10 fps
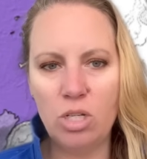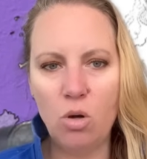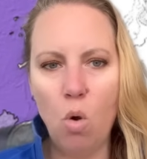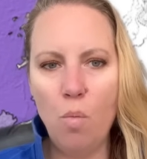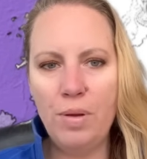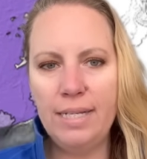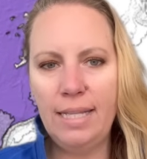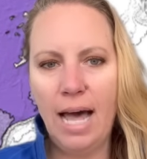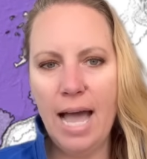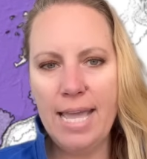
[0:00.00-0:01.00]
an open
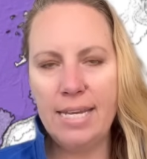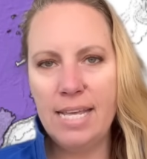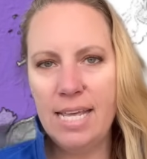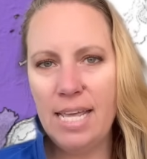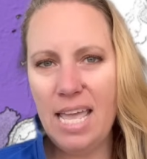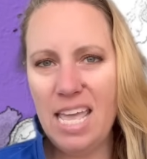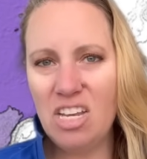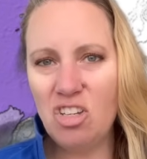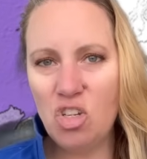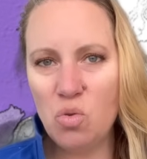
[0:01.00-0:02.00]
line
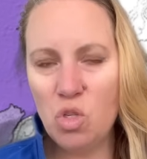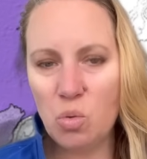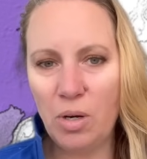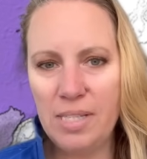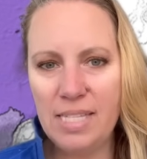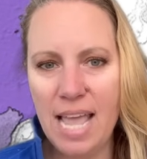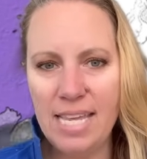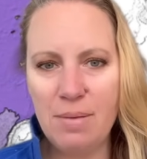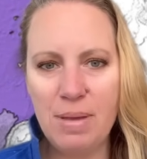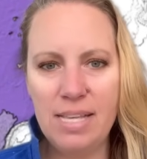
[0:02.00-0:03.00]
into
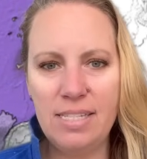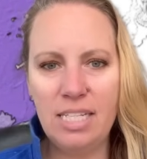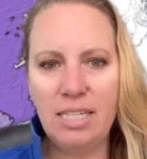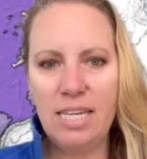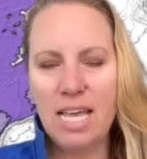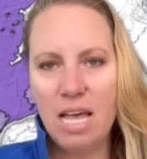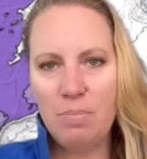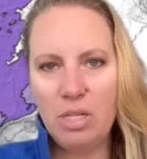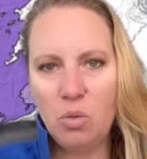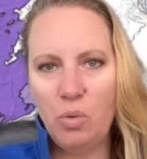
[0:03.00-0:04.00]
Svartsengi, basically
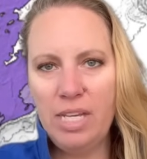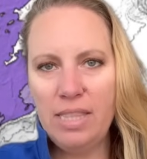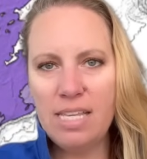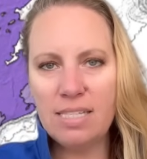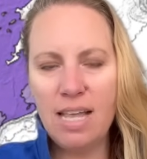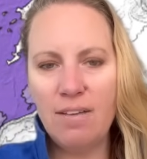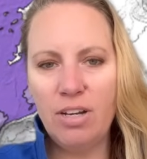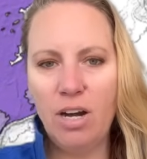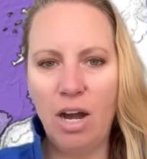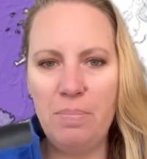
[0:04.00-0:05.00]
between this
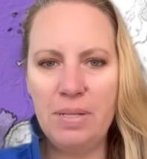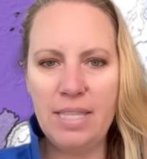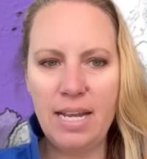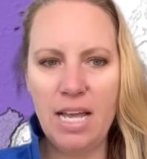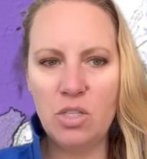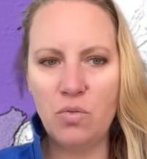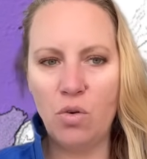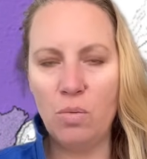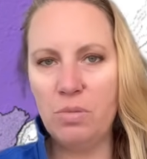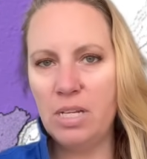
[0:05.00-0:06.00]
lava carpet that has
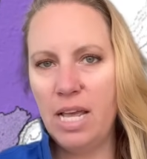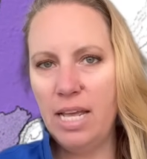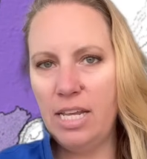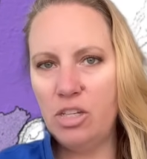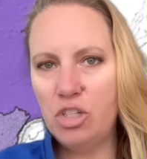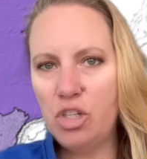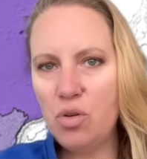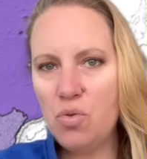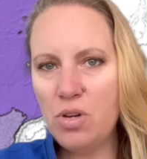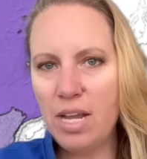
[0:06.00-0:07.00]
formed in
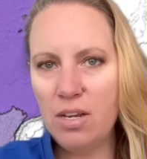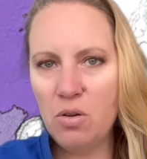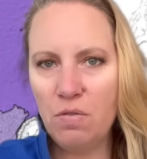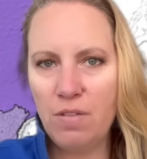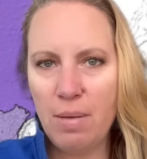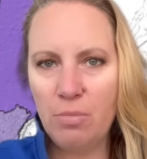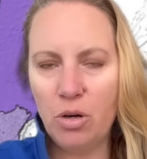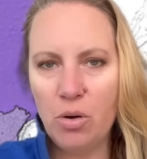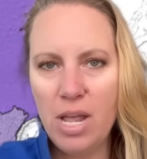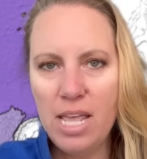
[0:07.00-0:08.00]
June and
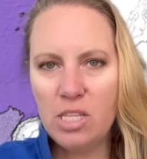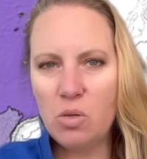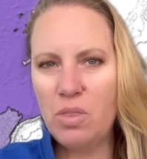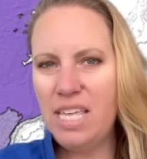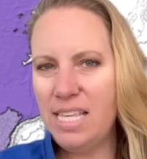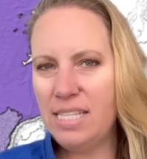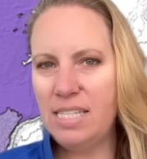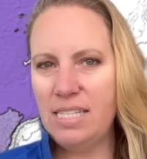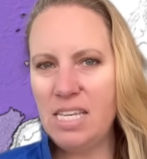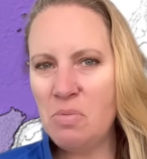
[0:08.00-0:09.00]
November. So this
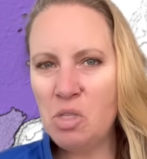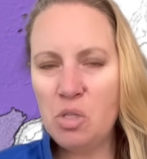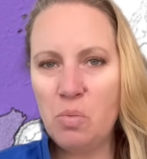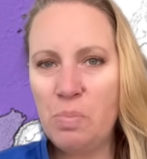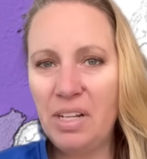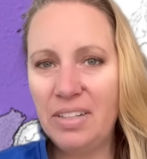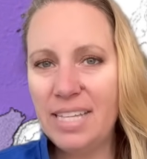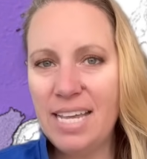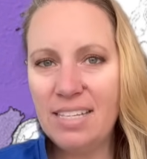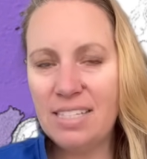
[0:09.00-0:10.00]
seems to build
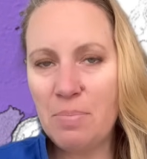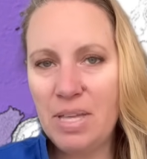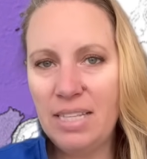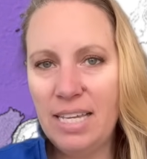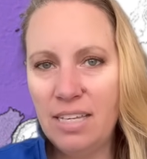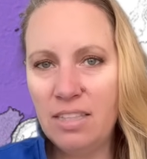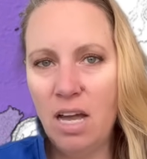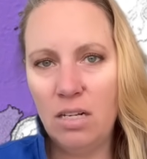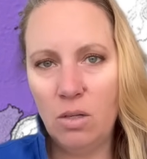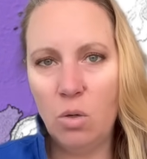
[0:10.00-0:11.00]
like something like a
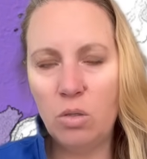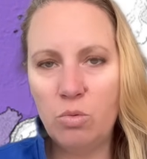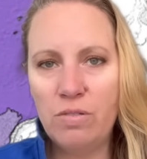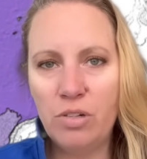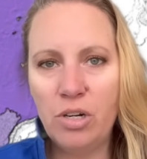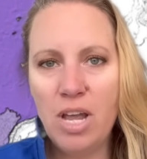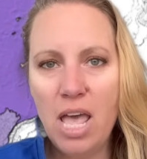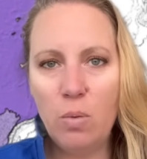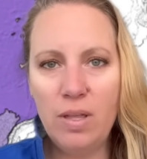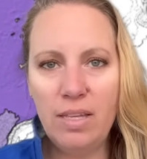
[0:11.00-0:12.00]
tunnel or a river
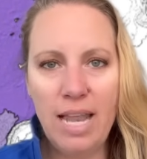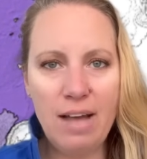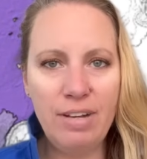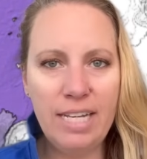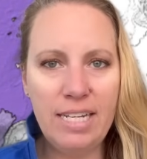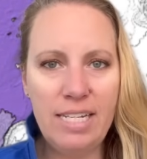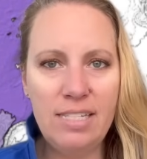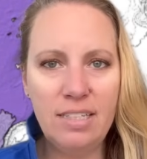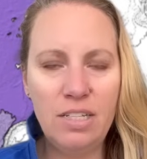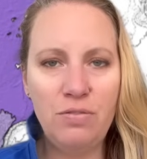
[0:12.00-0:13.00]
where the lava can
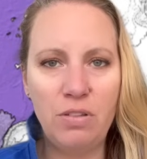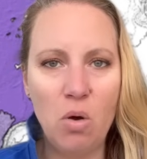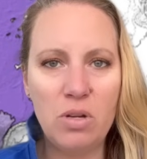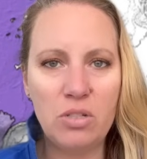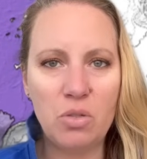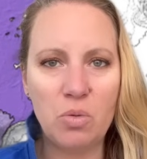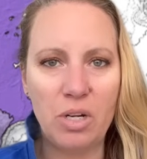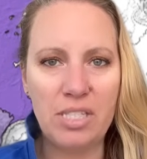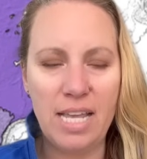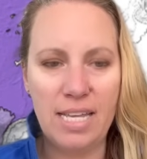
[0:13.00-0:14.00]
easily flow into
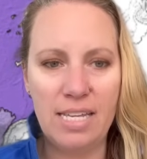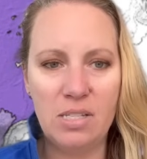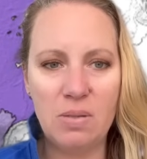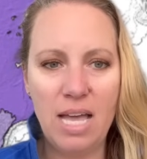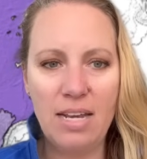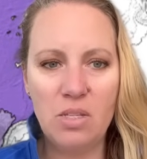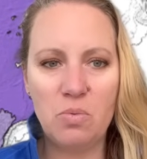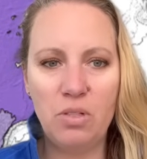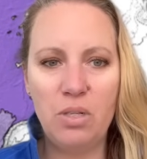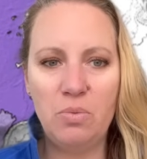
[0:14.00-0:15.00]
Svartsengi. So that is
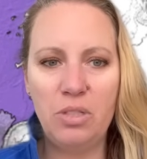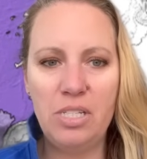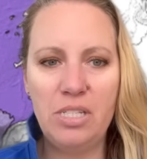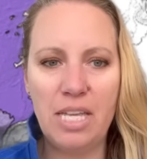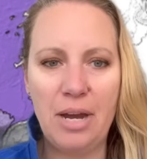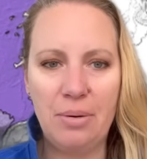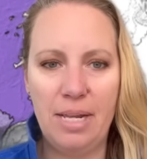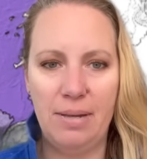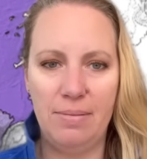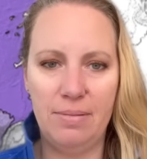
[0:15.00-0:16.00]
really, really scary.